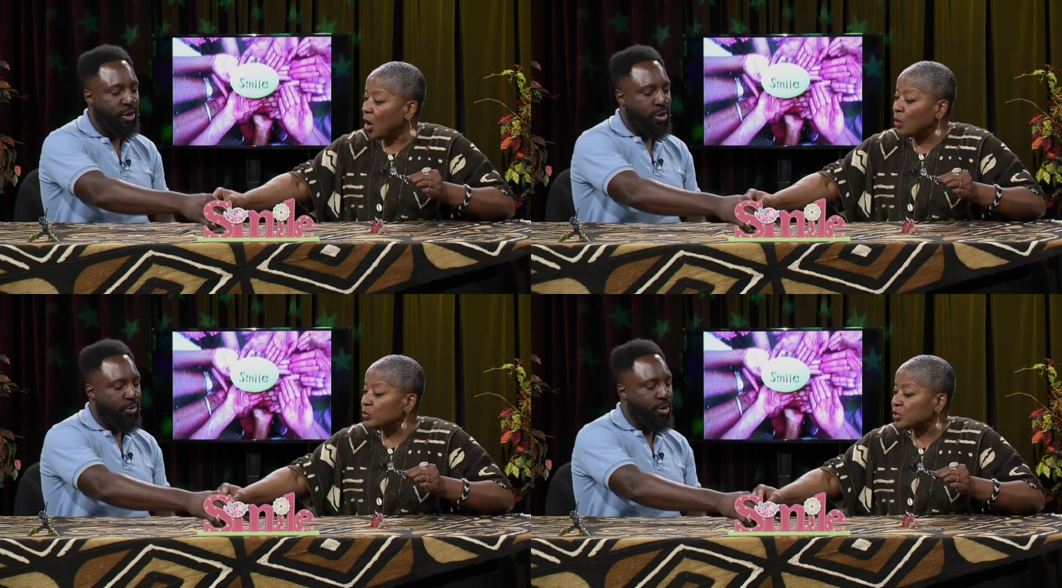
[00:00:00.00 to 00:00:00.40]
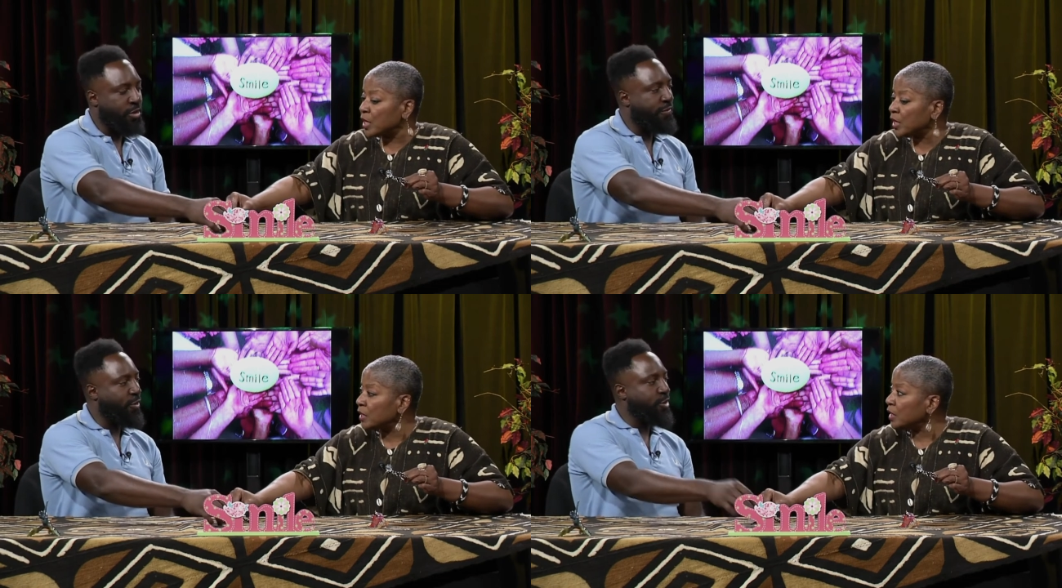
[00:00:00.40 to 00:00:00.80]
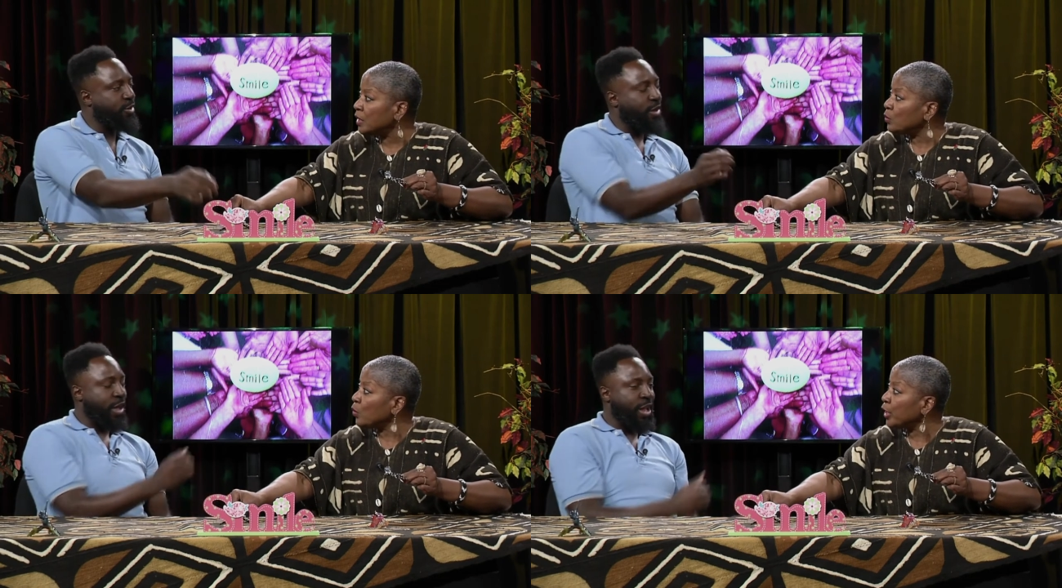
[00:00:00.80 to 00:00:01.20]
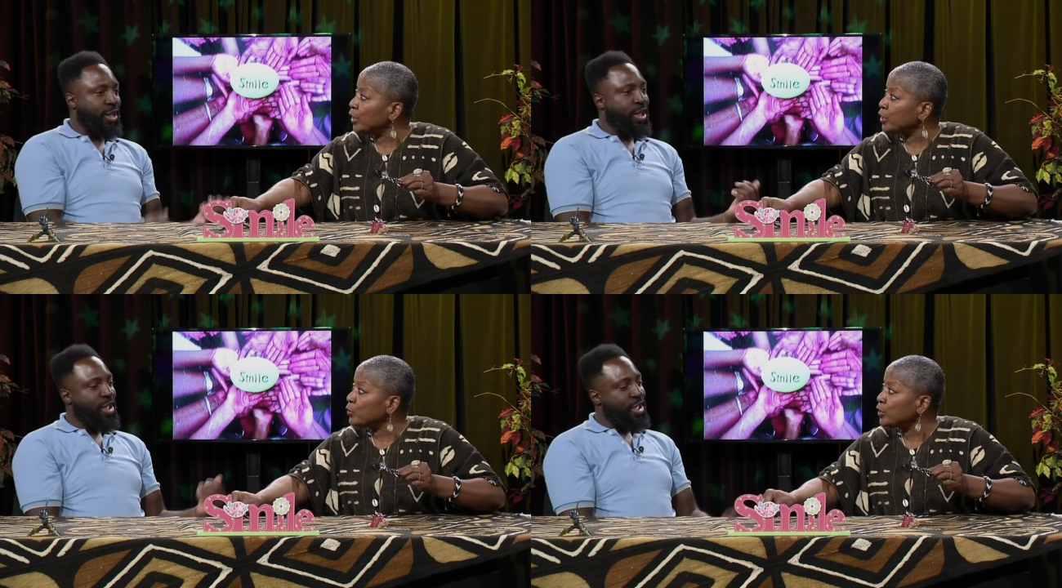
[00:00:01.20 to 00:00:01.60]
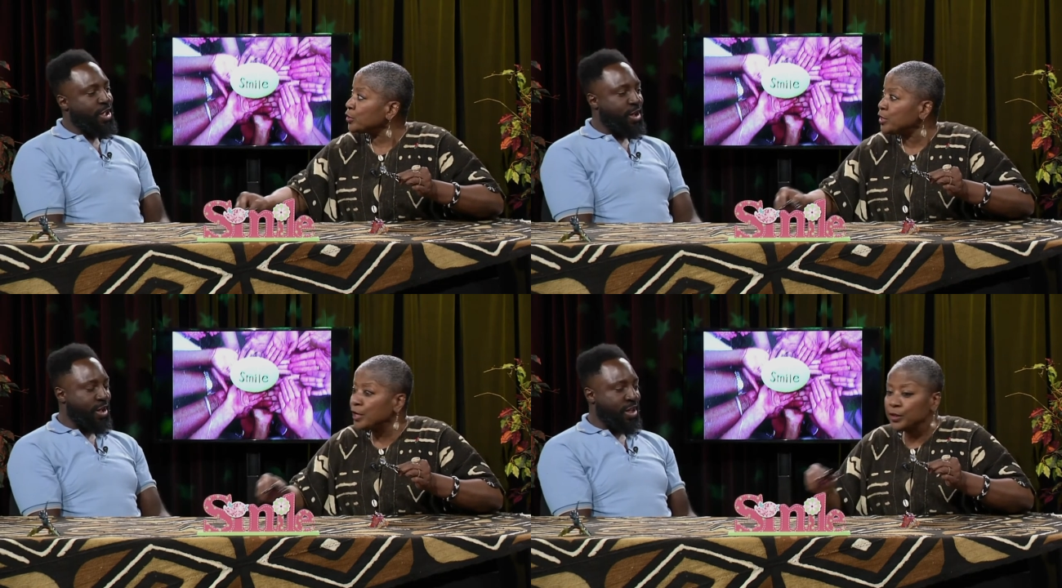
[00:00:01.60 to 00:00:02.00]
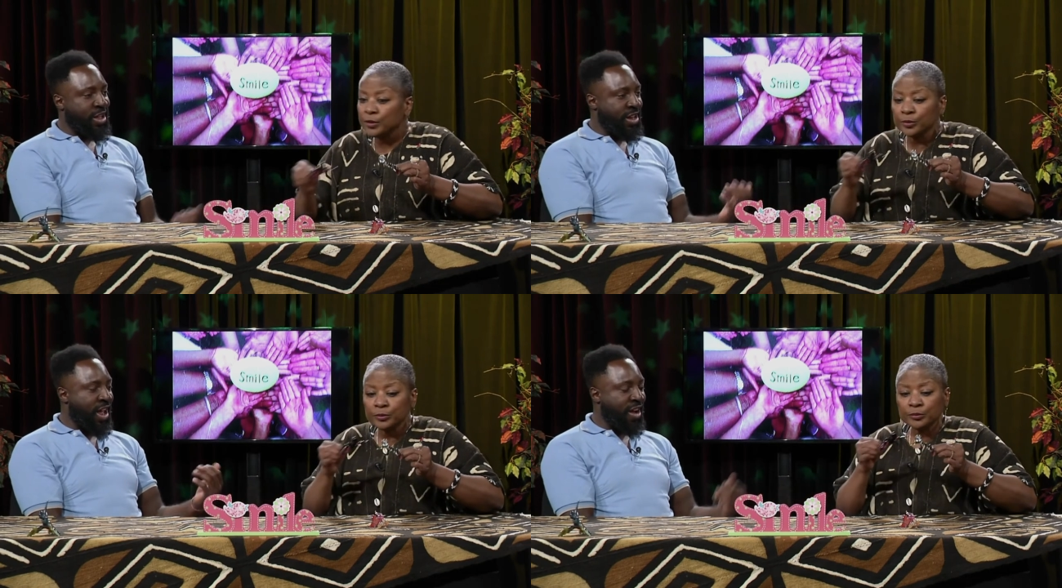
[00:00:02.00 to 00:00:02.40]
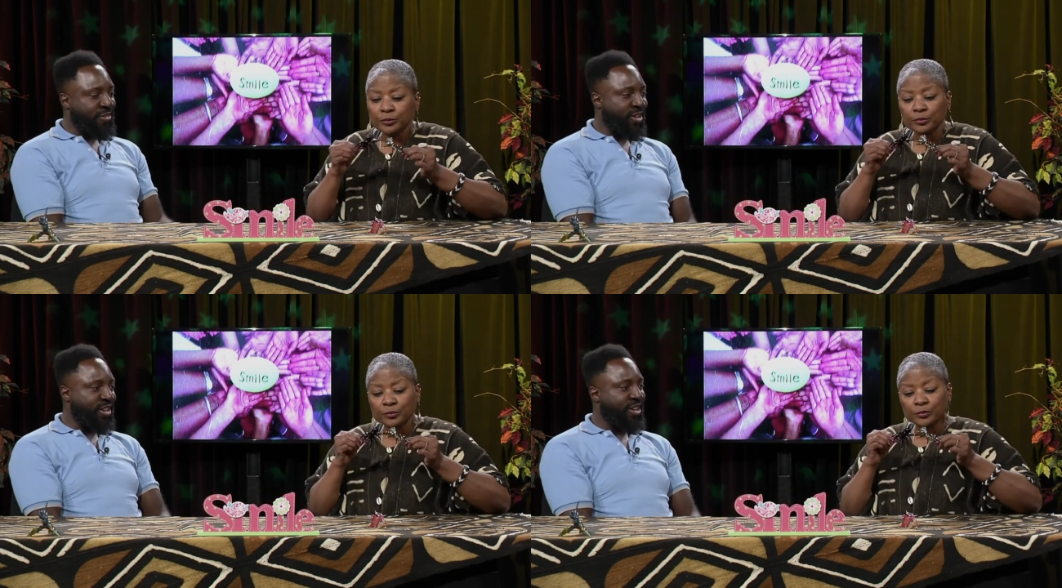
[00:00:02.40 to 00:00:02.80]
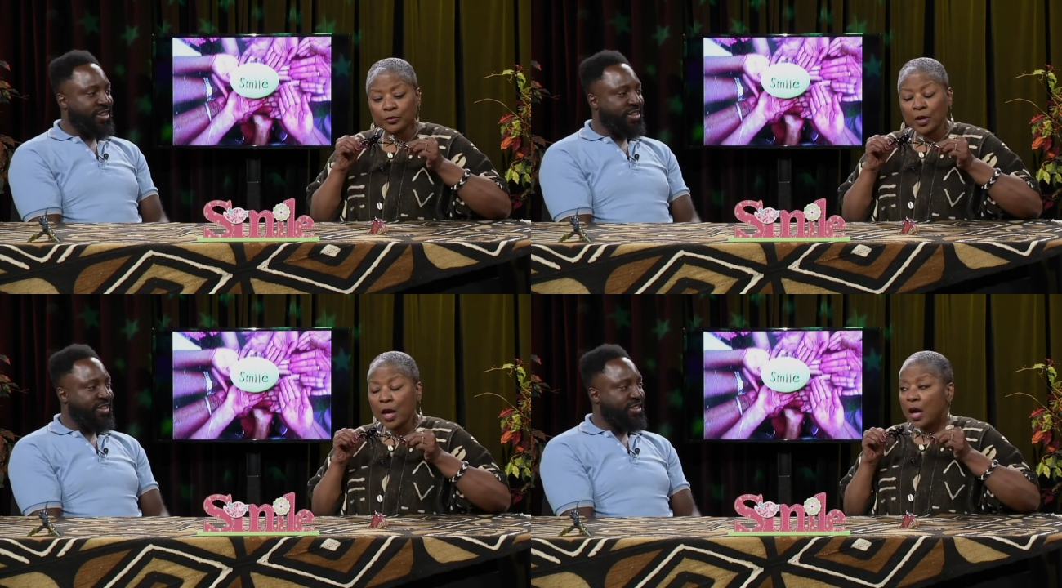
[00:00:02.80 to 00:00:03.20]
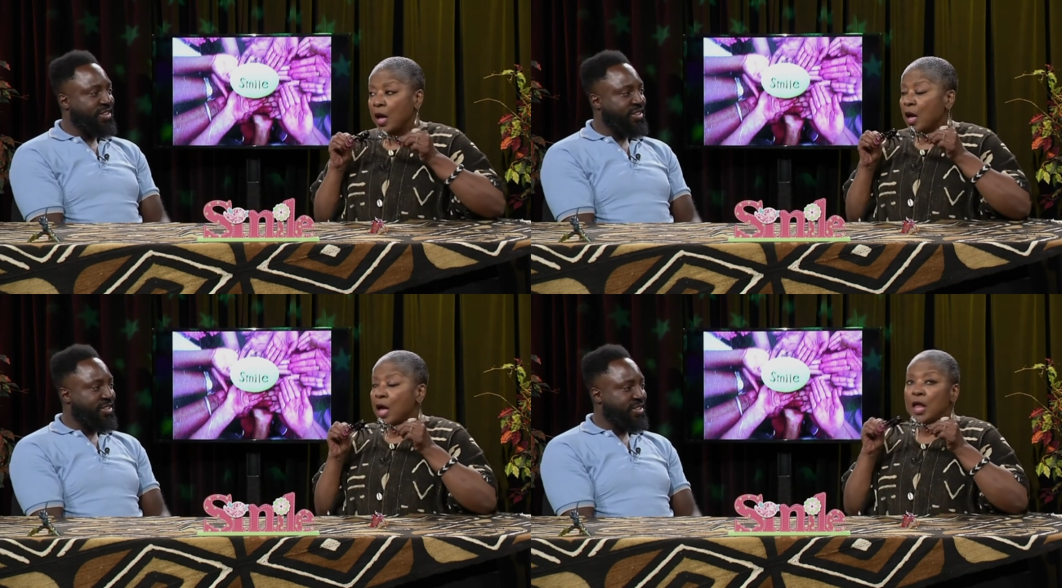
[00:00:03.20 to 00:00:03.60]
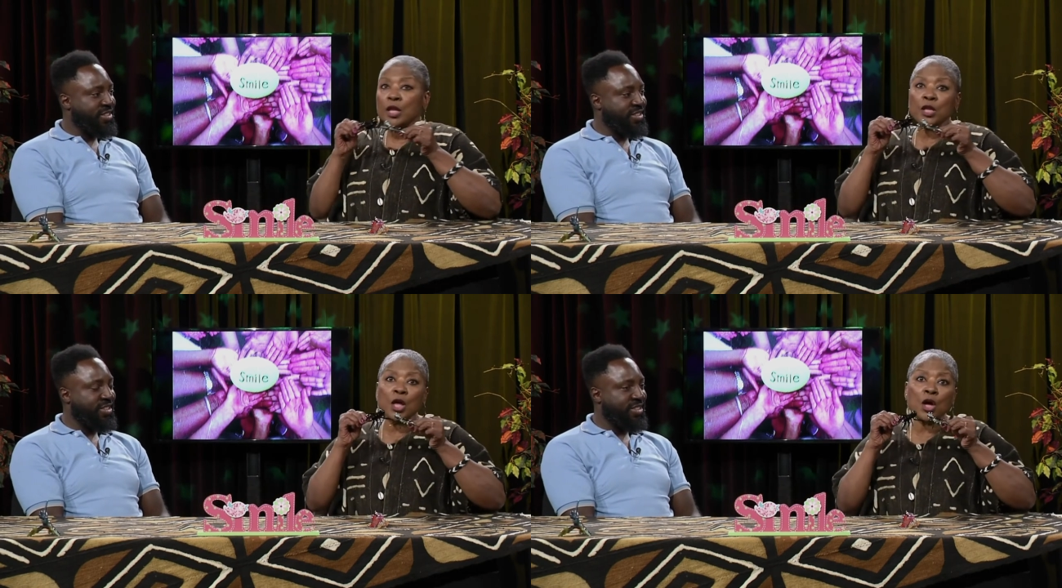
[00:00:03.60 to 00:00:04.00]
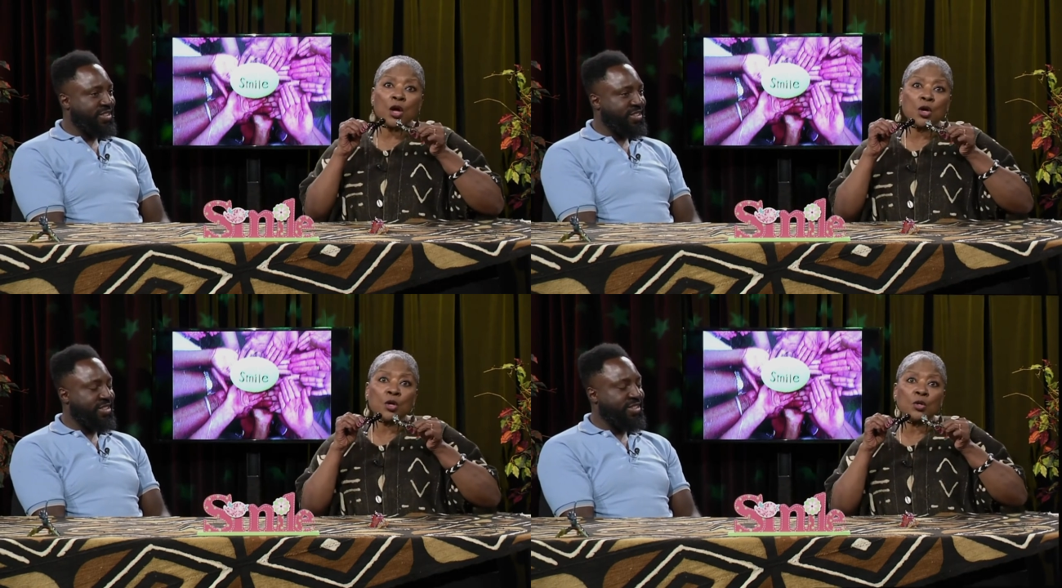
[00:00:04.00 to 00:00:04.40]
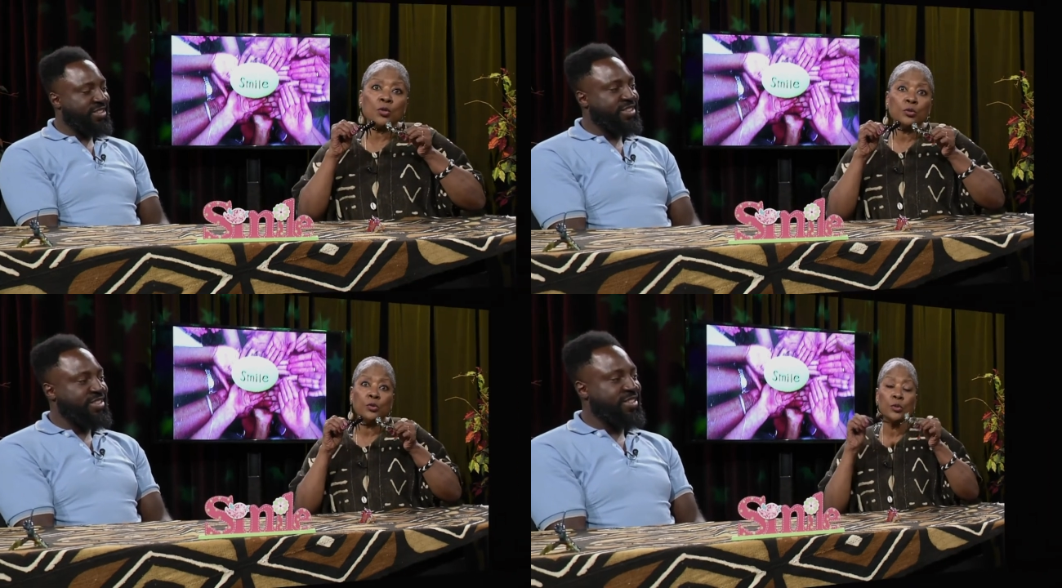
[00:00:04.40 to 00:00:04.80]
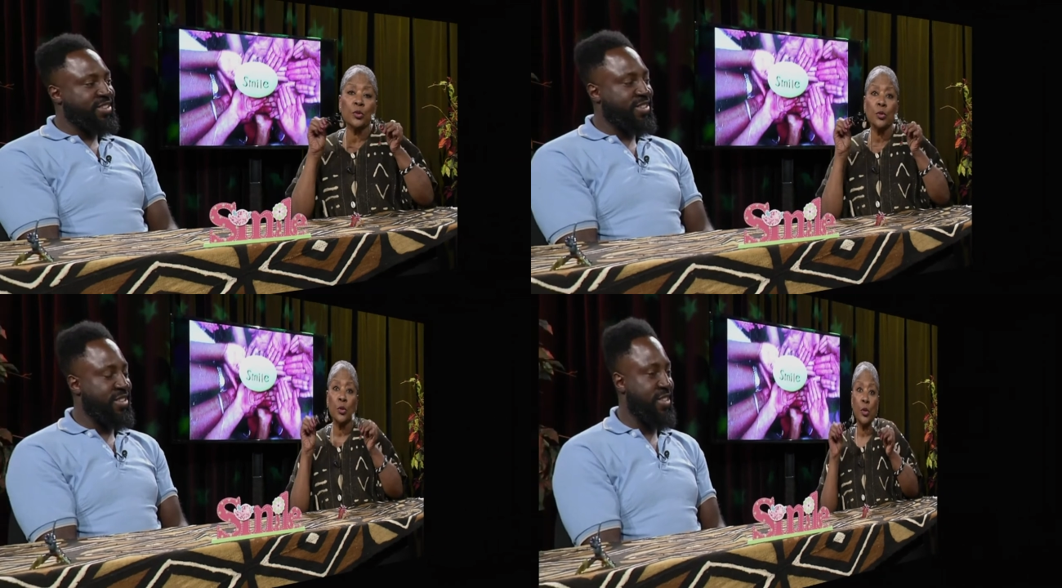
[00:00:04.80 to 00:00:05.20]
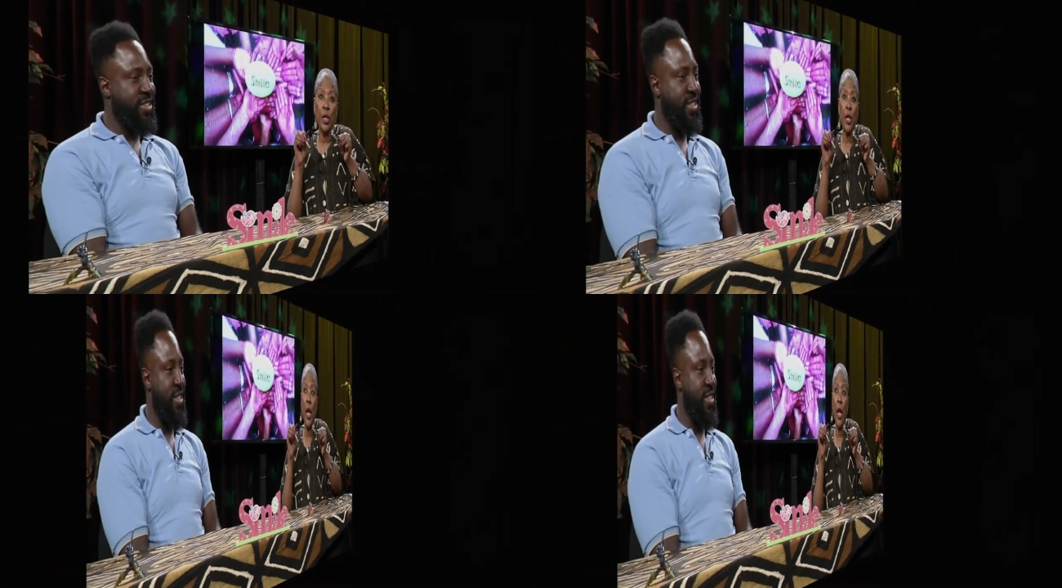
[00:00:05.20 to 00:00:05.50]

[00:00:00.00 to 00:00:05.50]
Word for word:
Speaker 1: Oh,
Speaker 2: where say the it first, again. Where did it originate?
Speaker 1: In Africa.
Speaker 2: Hello. In